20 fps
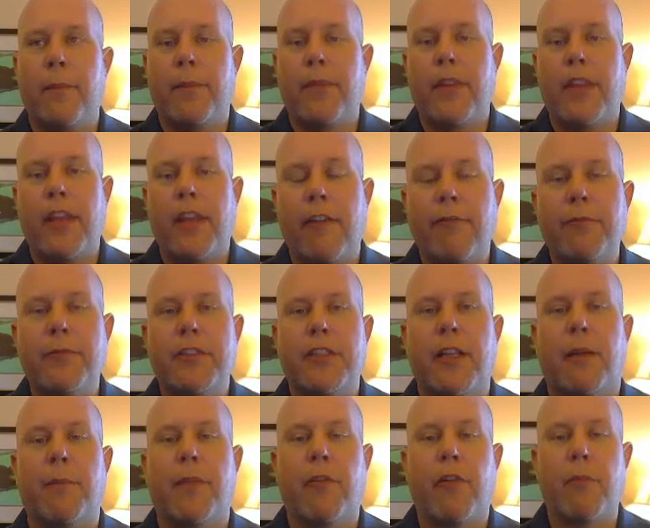Give them
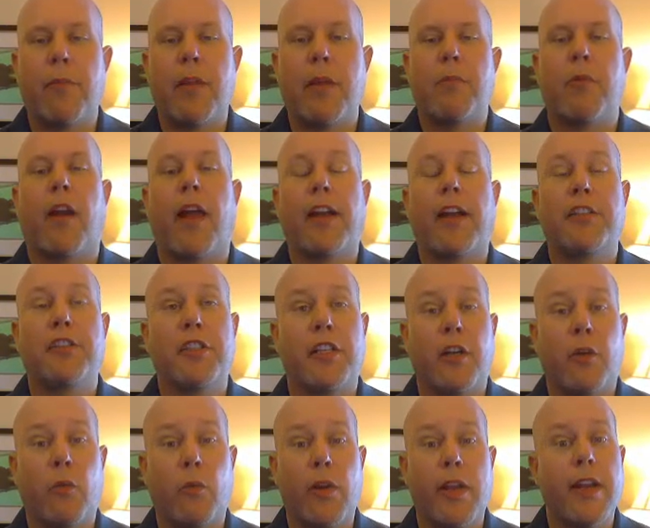something where people are actually going
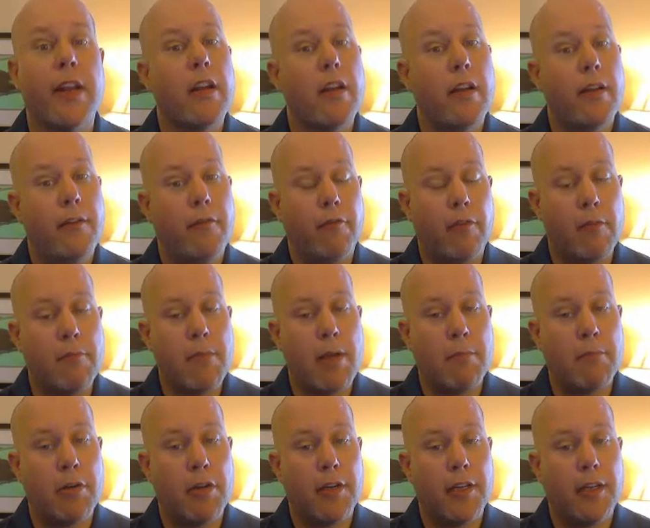to read it,
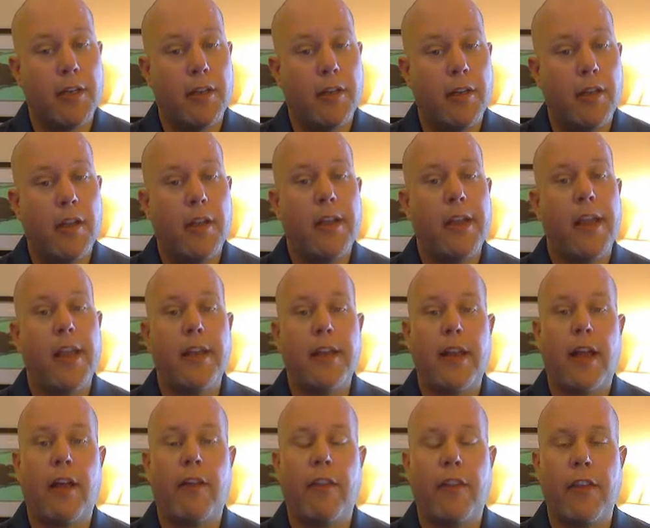remember it, and
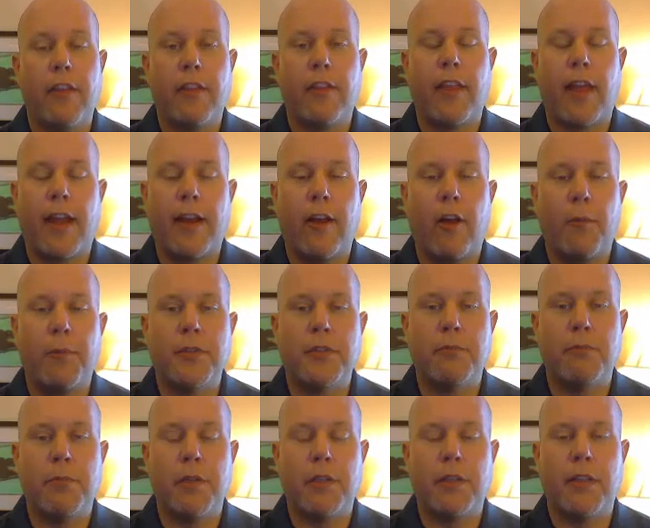now that helps
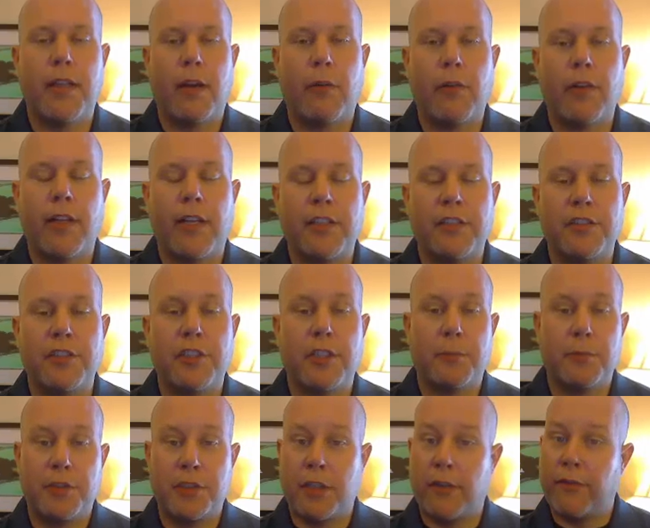build that relationship,
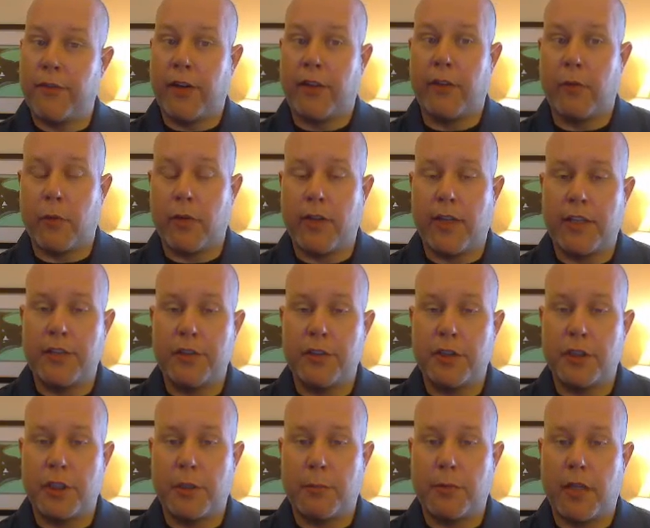shifting the
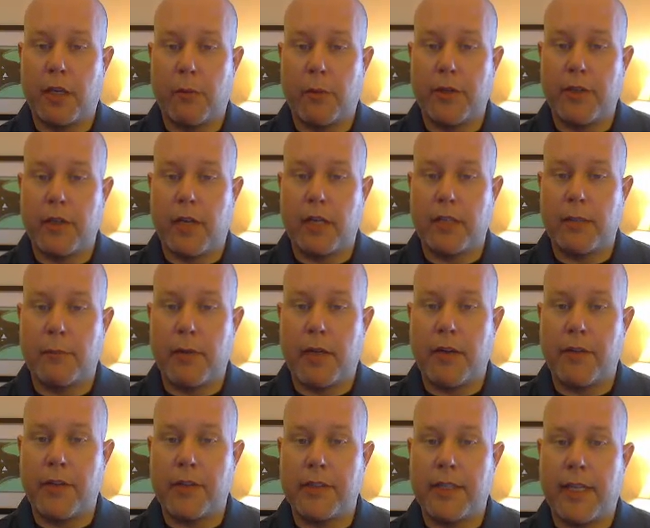relationship like we talked about
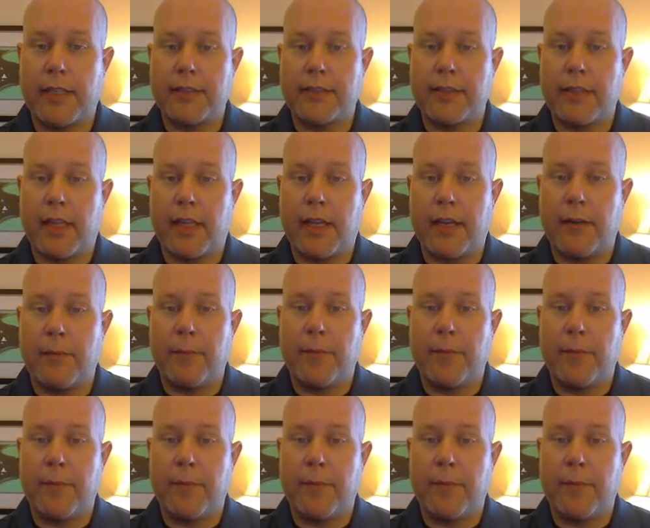in the last slide.